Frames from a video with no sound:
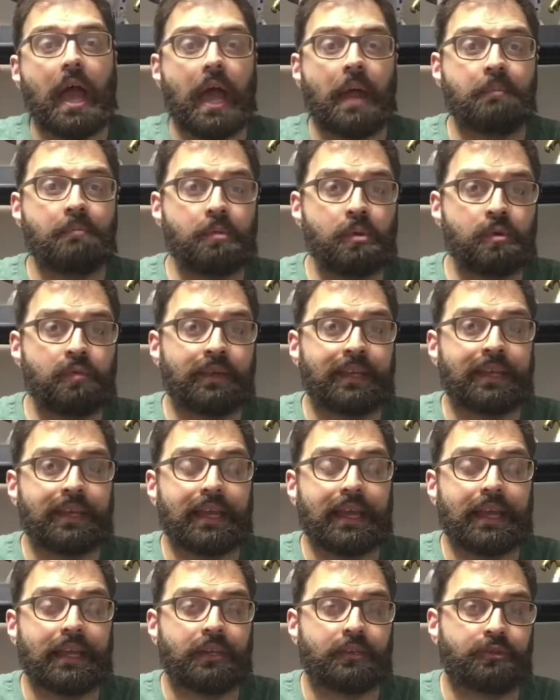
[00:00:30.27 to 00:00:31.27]
and
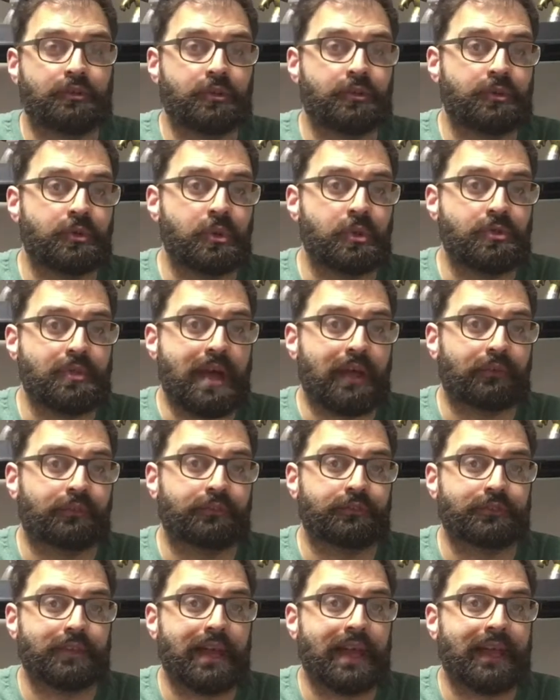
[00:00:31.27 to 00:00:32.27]
moving into
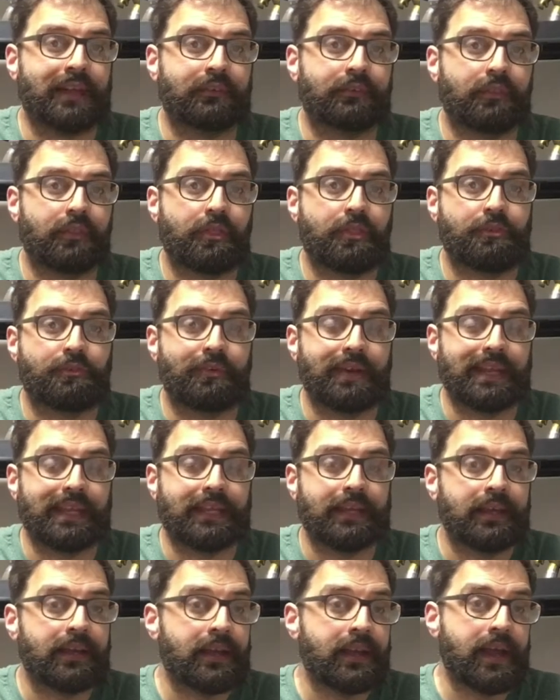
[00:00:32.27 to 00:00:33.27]

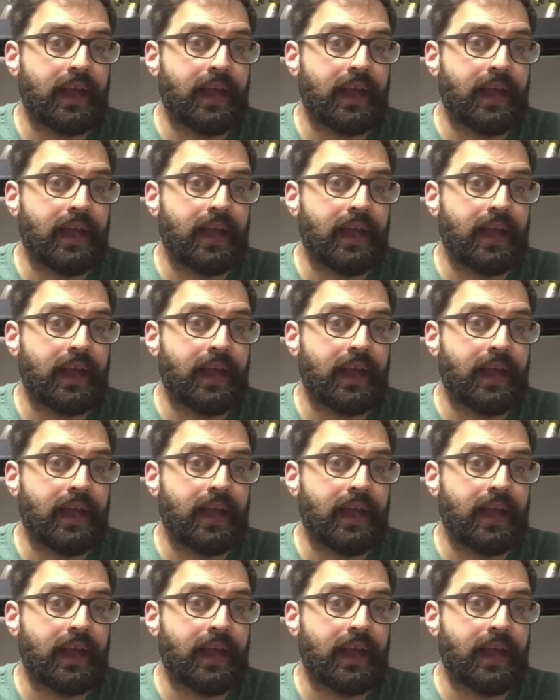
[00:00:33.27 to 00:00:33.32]
2003.